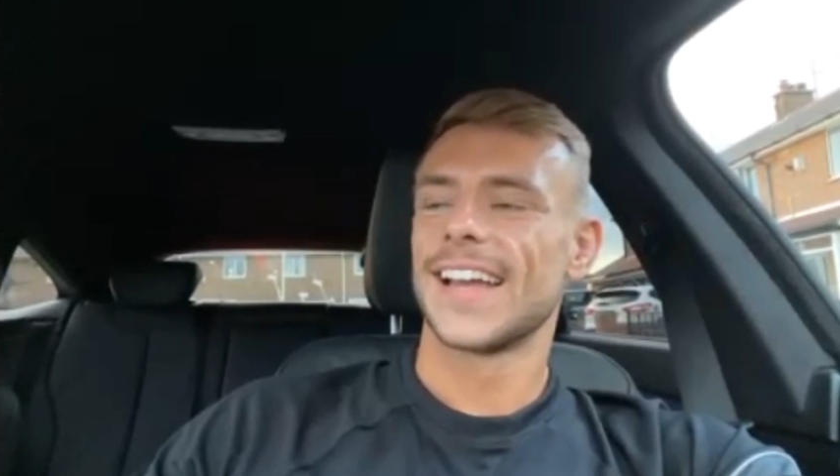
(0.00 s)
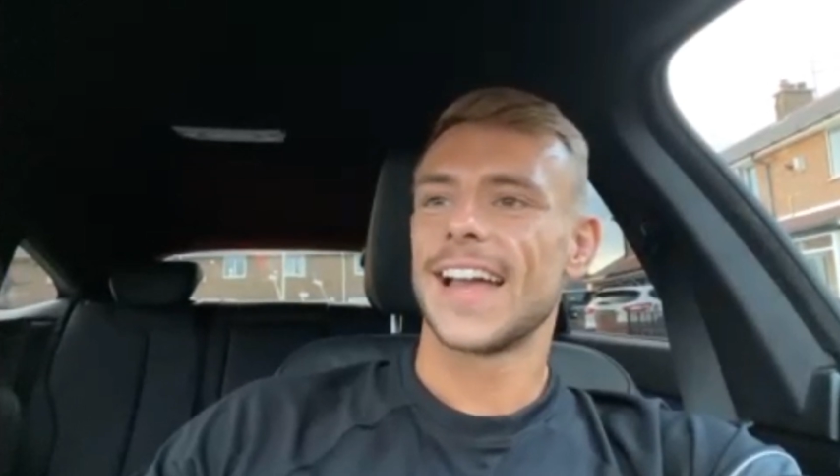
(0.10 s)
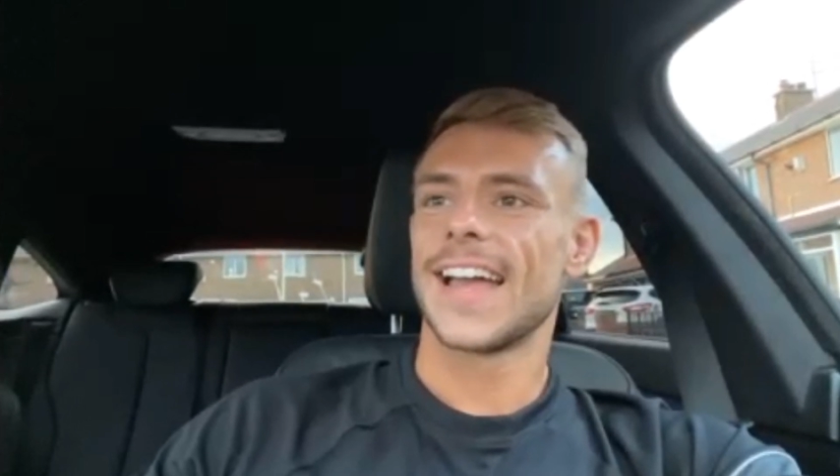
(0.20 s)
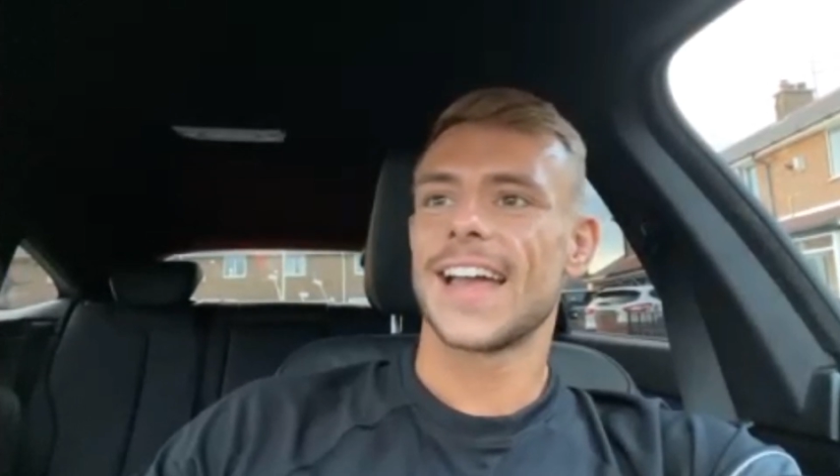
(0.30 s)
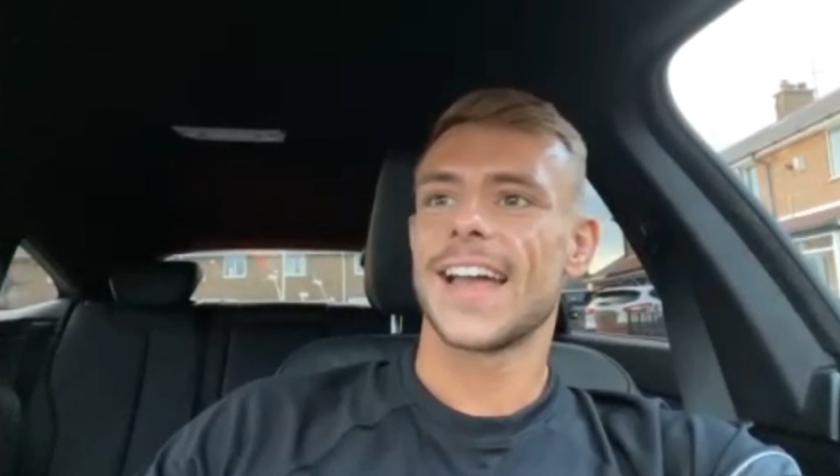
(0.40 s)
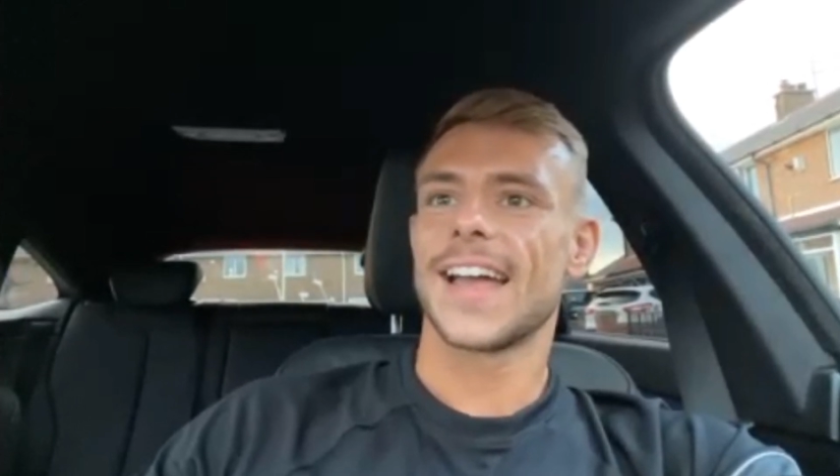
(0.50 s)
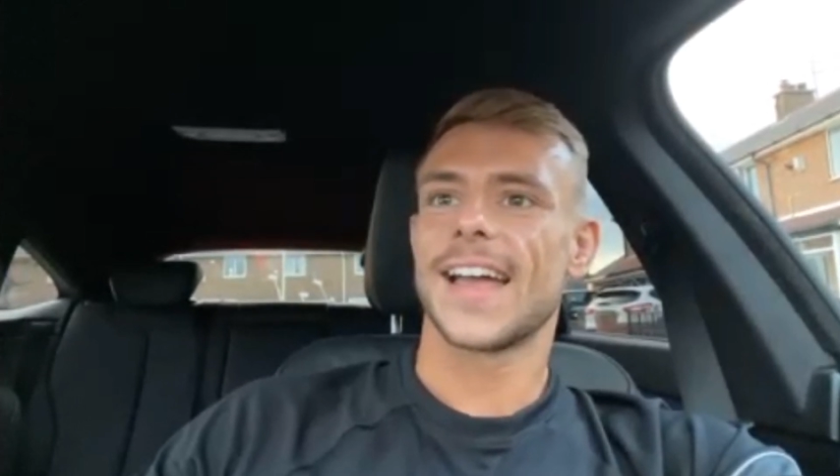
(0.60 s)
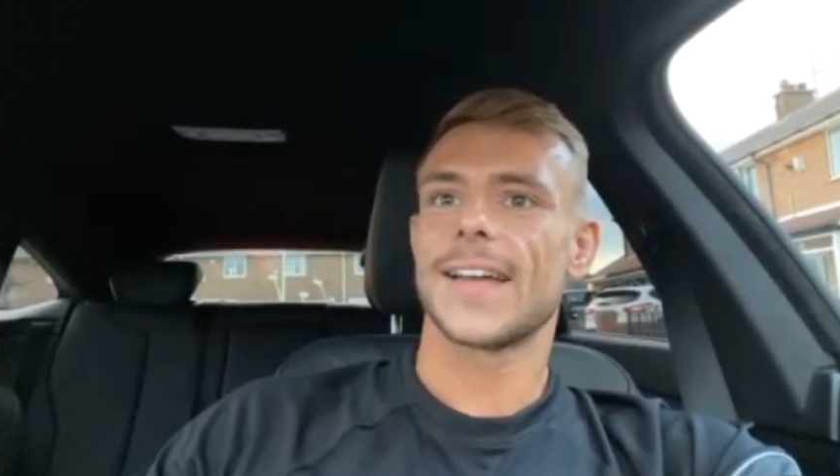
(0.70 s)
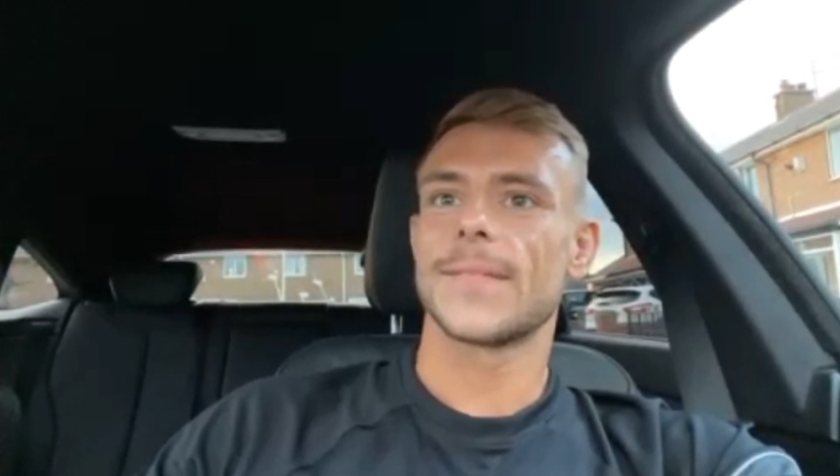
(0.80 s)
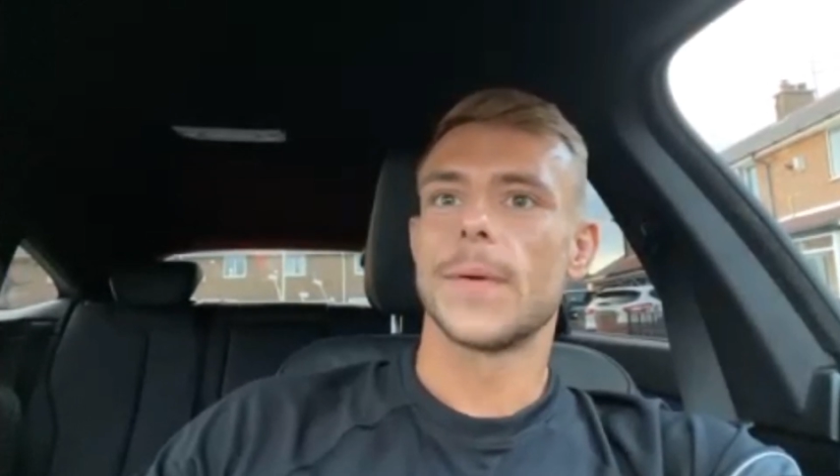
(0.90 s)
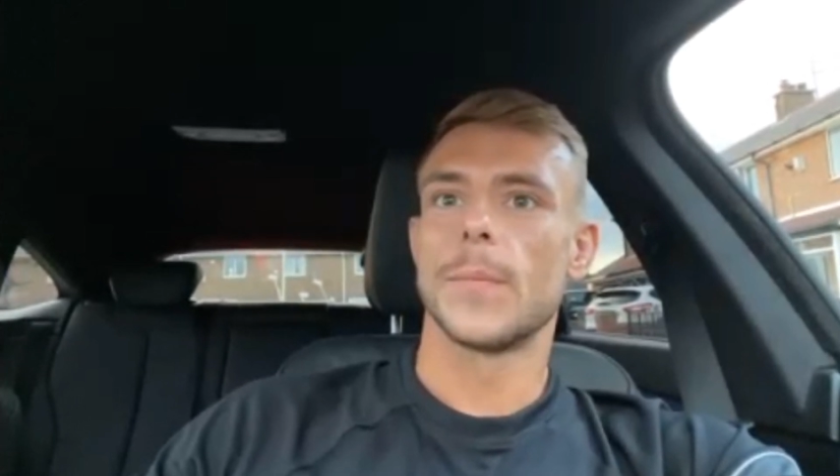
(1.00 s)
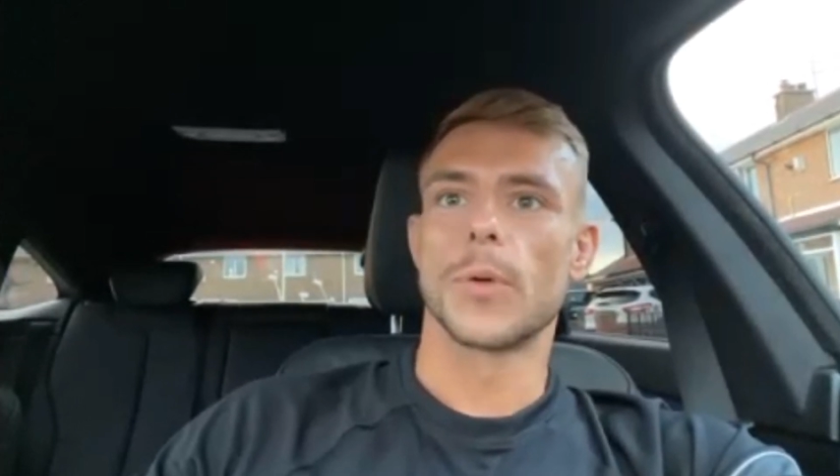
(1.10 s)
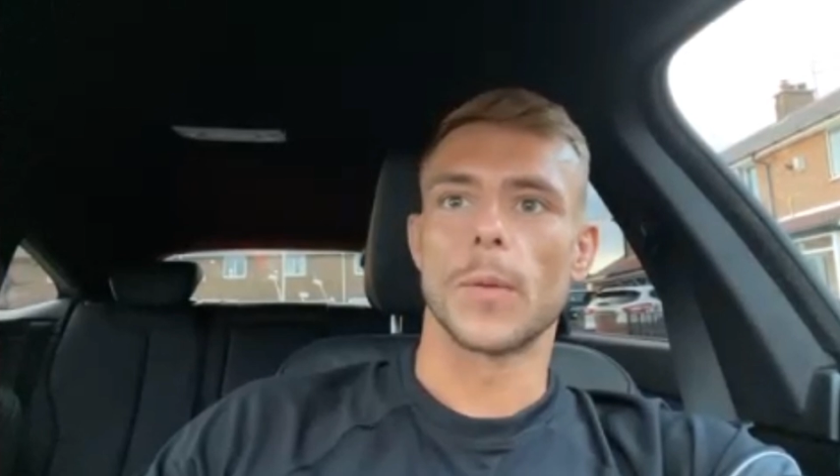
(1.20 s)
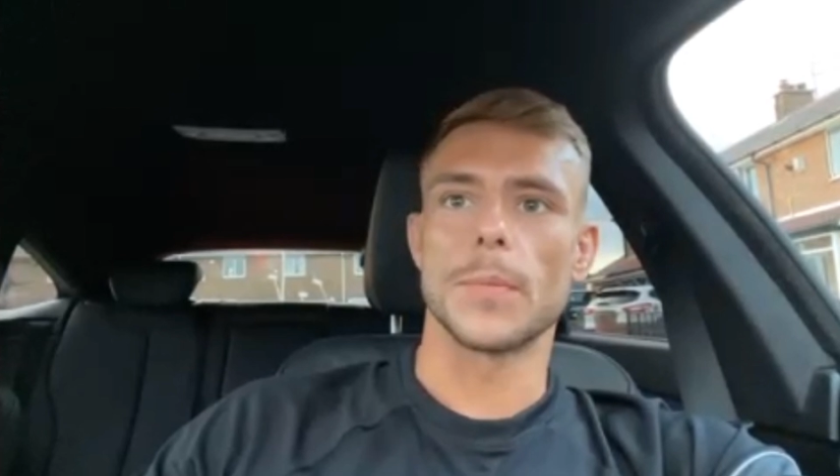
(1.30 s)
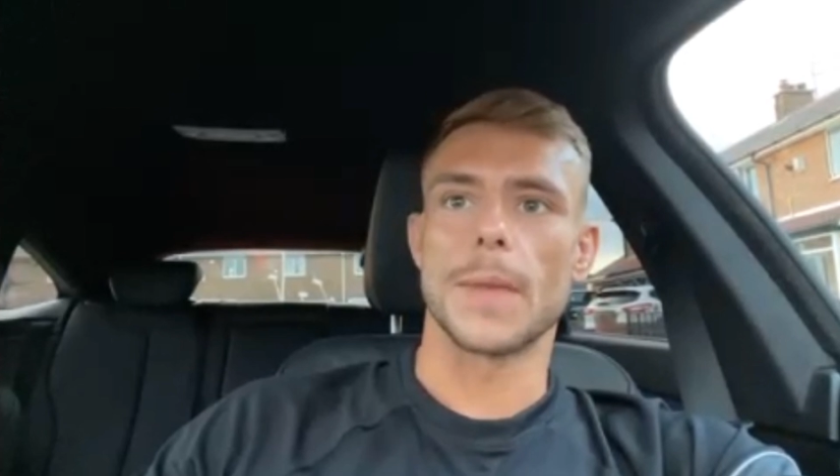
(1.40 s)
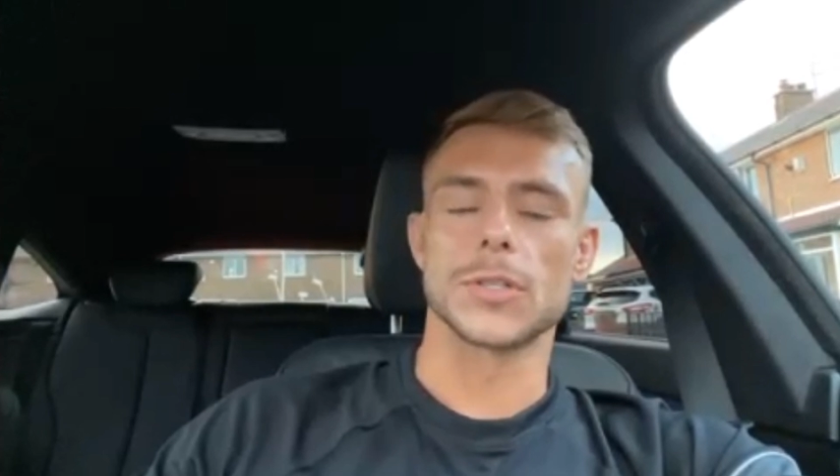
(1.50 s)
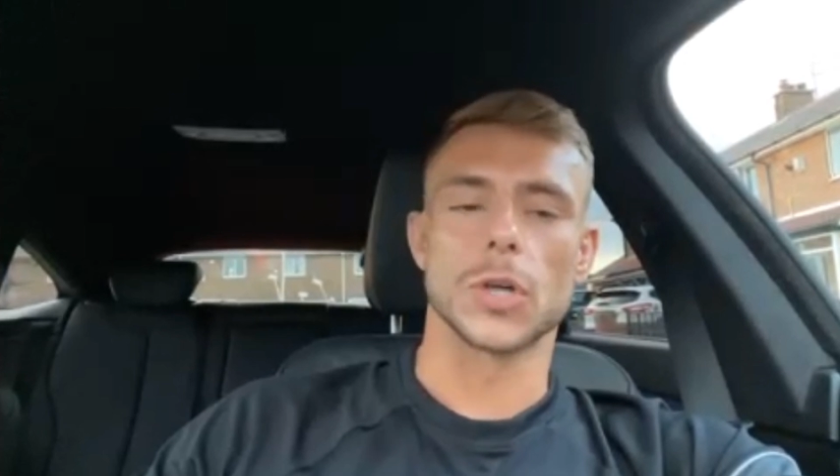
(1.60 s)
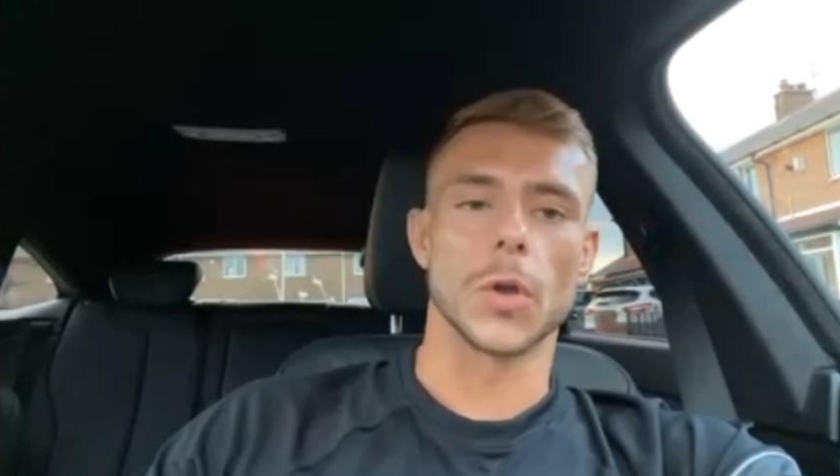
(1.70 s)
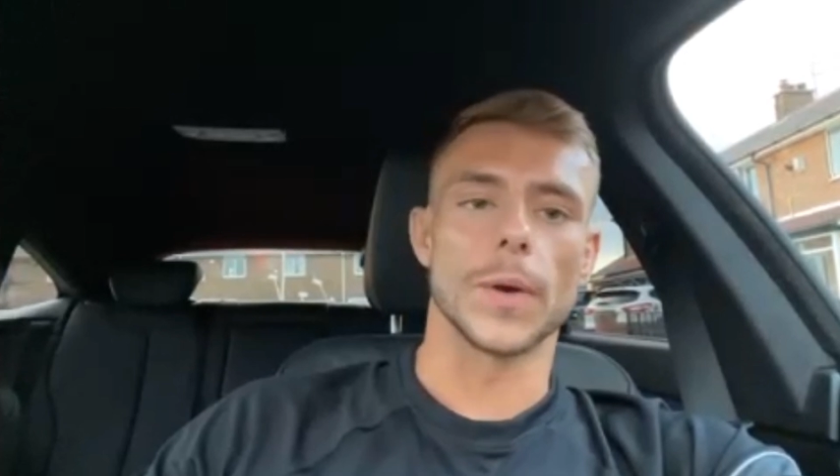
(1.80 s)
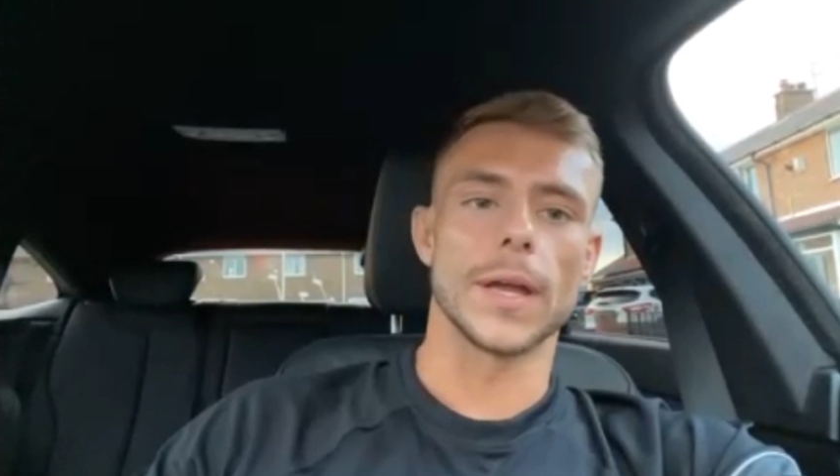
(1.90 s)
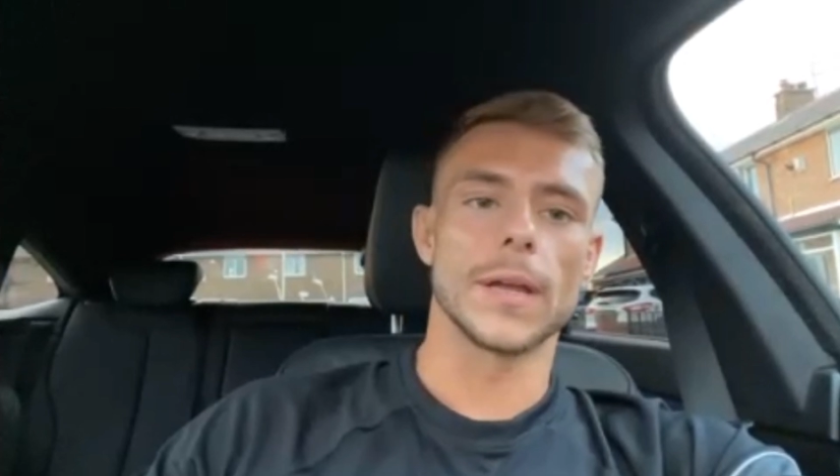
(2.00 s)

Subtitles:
Probably Max Holloway.